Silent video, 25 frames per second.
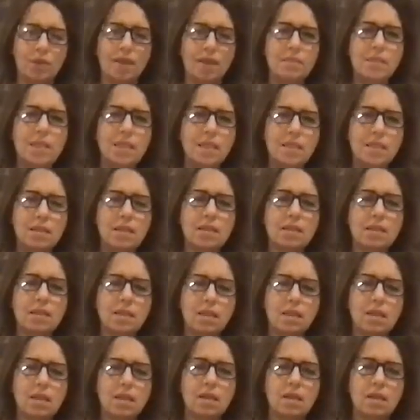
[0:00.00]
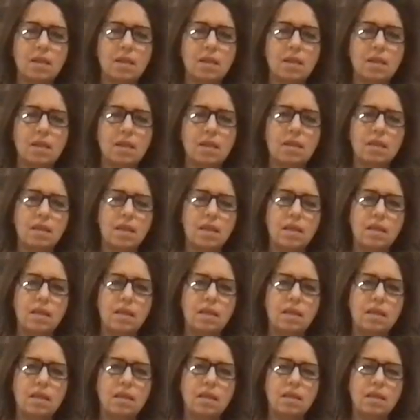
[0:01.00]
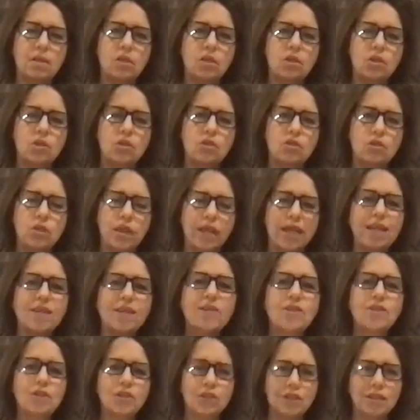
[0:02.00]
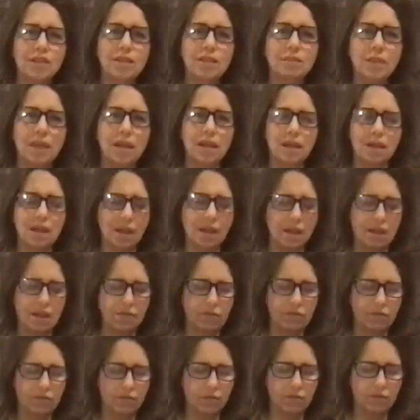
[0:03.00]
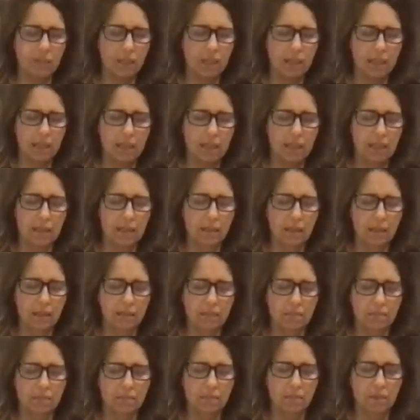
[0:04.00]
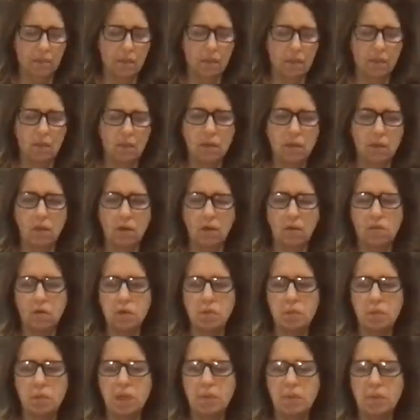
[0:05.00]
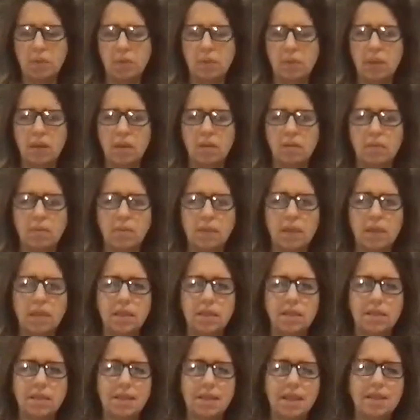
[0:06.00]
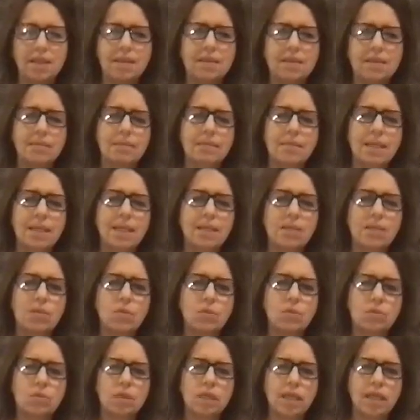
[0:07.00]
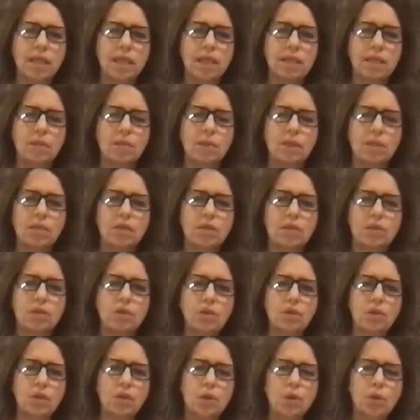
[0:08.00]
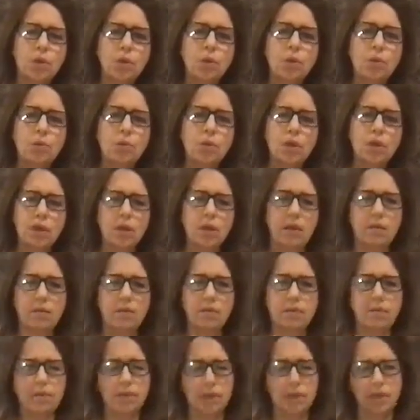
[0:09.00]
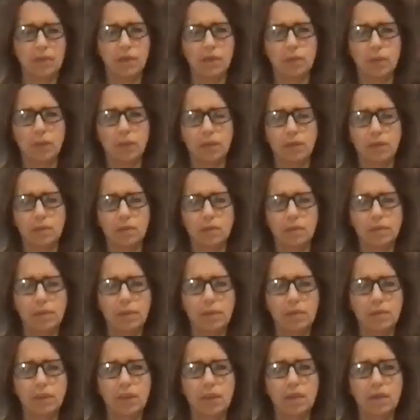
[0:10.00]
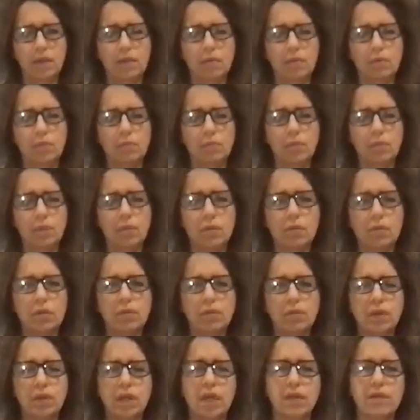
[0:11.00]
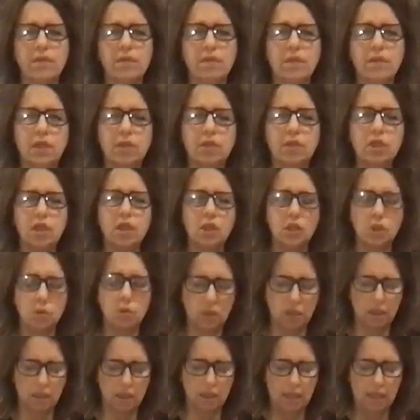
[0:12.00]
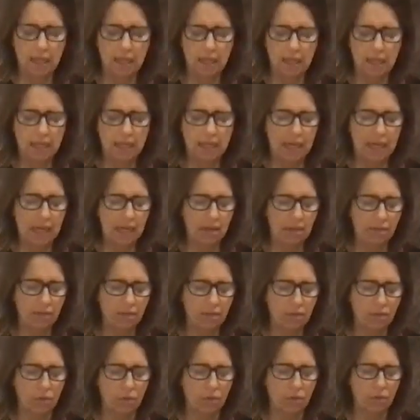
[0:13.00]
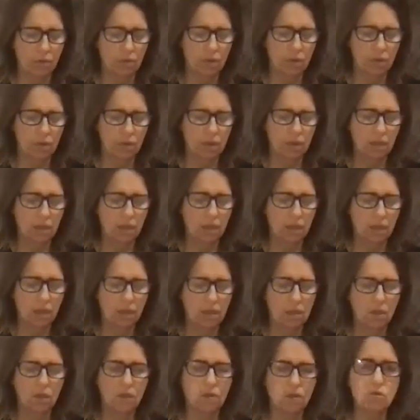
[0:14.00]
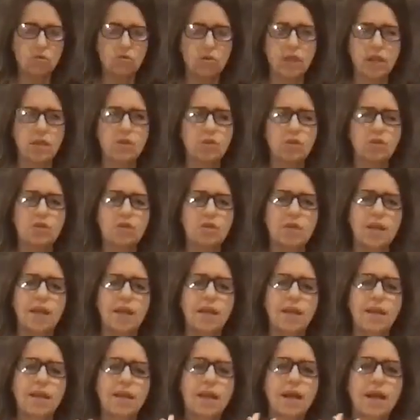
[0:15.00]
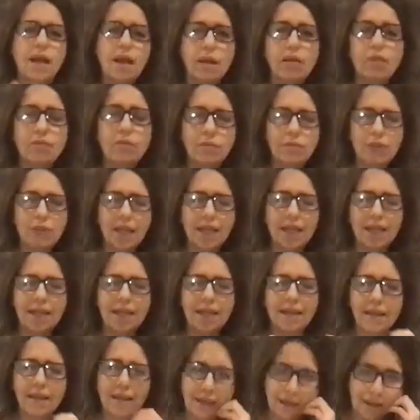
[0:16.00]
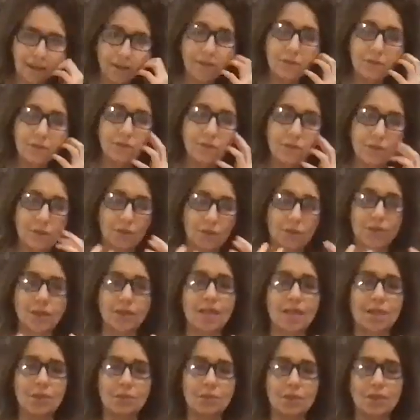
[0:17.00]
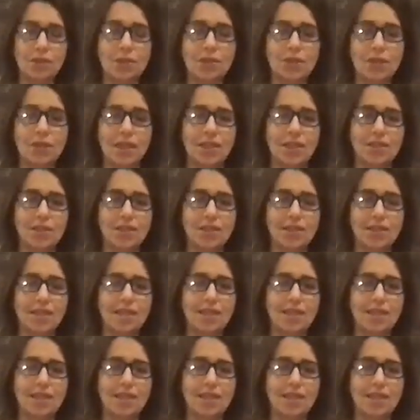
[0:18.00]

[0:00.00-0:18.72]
I miss the strangers in my life, those people that we tend to meet all day that we don't know very well, but we most often have a genuine care for. Those strangers, I love contact with strangers.